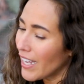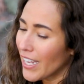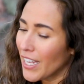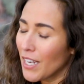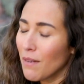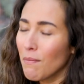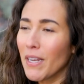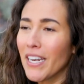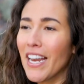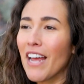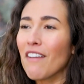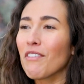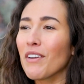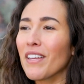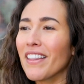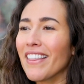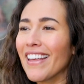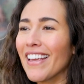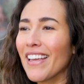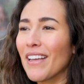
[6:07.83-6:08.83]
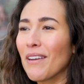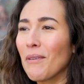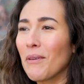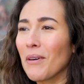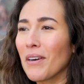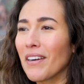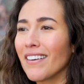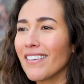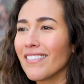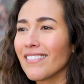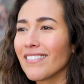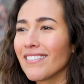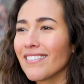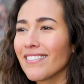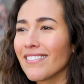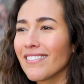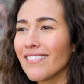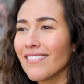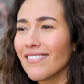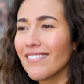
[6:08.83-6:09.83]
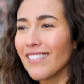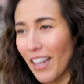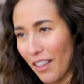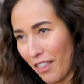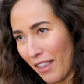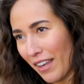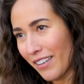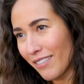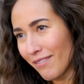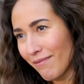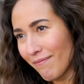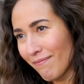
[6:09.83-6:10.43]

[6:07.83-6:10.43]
It can mean everything or nothing.